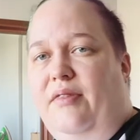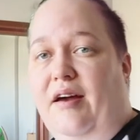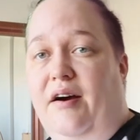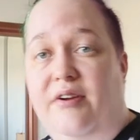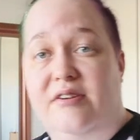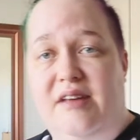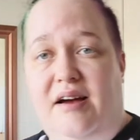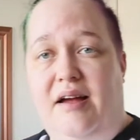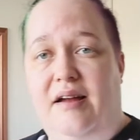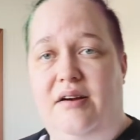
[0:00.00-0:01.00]
other
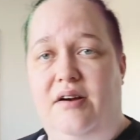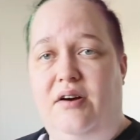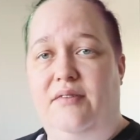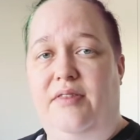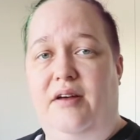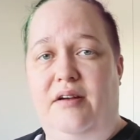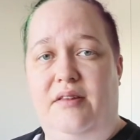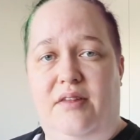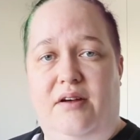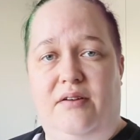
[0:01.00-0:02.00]
side of
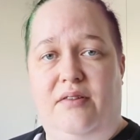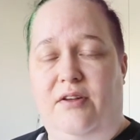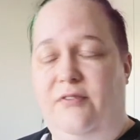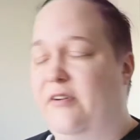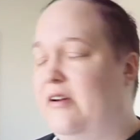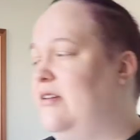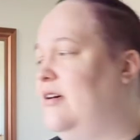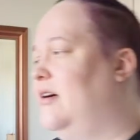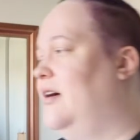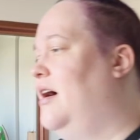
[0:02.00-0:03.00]
the front,
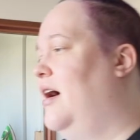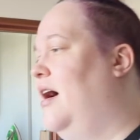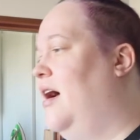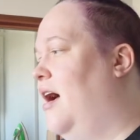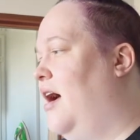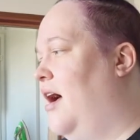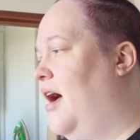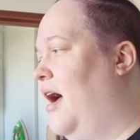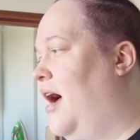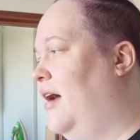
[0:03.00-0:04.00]

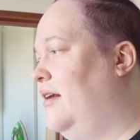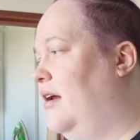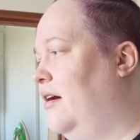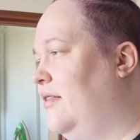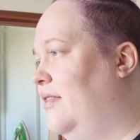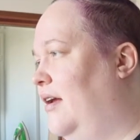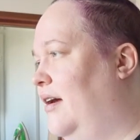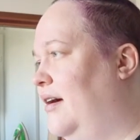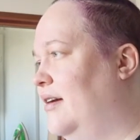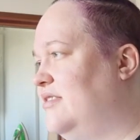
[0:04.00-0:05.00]
and then
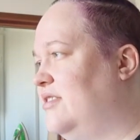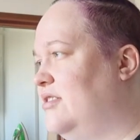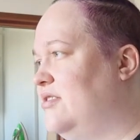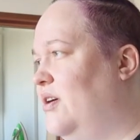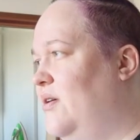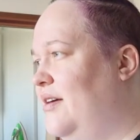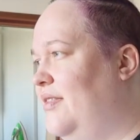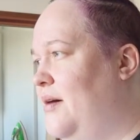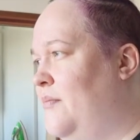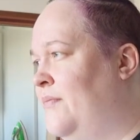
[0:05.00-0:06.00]
I can start sewing
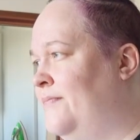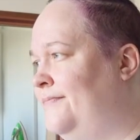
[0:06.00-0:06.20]
them.